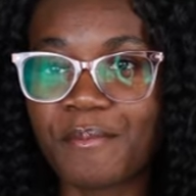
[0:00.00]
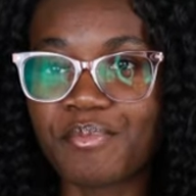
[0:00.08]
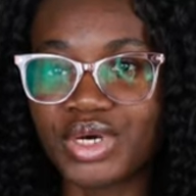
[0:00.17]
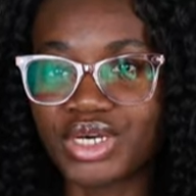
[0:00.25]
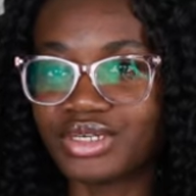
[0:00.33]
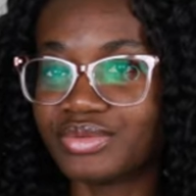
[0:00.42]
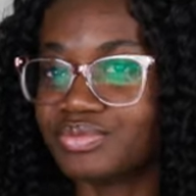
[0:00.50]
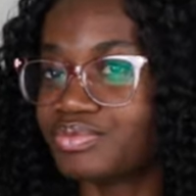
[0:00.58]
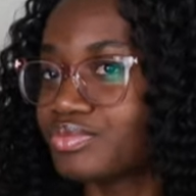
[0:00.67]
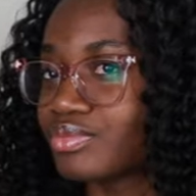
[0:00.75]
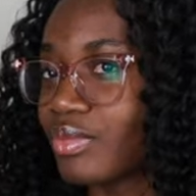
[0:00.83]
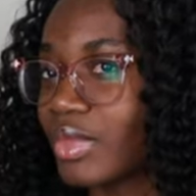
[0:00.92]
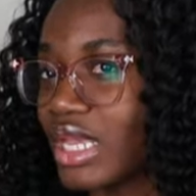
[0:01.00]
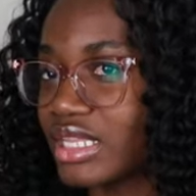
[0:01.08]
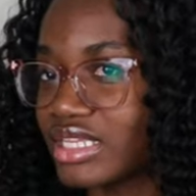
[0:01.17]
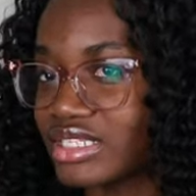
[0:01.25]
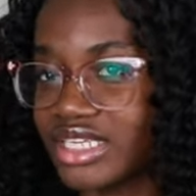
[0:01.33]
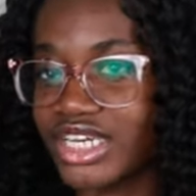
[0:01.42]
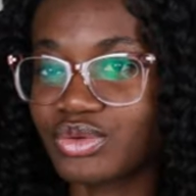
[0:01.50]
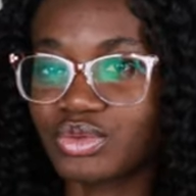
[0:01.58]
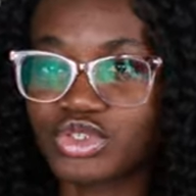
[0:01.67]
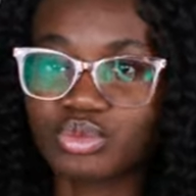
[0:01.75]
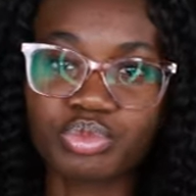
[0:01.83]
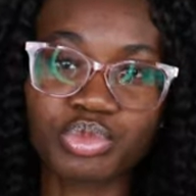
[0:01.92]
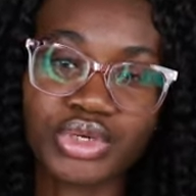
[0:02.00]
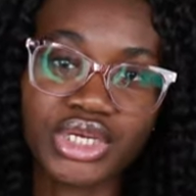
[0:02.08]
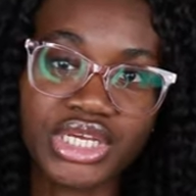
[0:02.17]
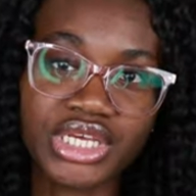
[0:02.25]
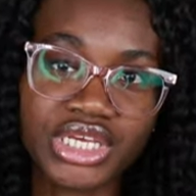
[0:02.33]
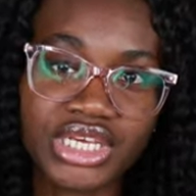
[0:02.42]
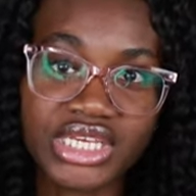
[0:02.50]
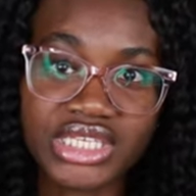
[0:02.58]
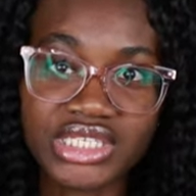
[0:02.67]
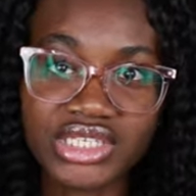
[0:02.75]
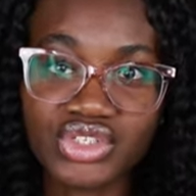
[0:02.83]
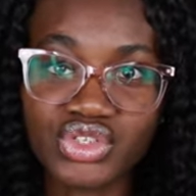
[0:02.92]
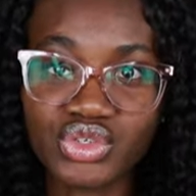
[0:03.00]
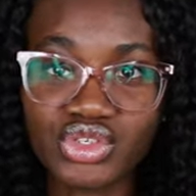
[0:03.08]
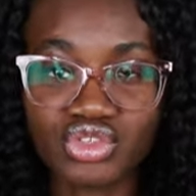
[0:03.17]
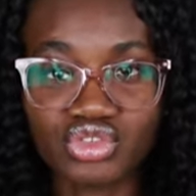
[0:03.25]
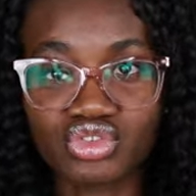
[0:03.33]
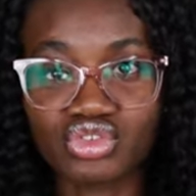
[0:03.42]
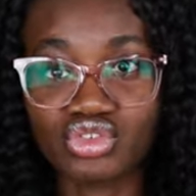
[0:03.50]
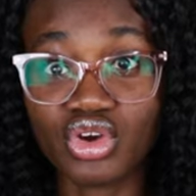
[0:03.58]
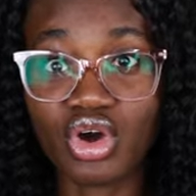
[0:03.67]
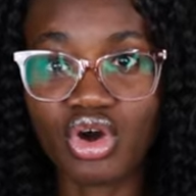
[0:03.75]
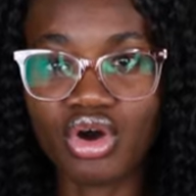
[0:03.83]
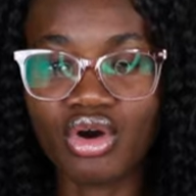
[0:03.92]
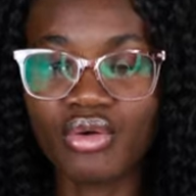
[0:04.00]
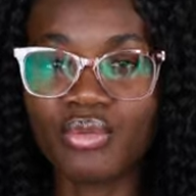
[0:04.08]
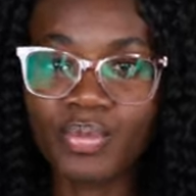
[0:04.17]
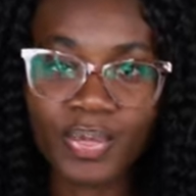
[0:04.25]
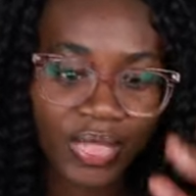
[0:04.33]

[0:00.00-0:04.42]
But this hair was pretty easy to install.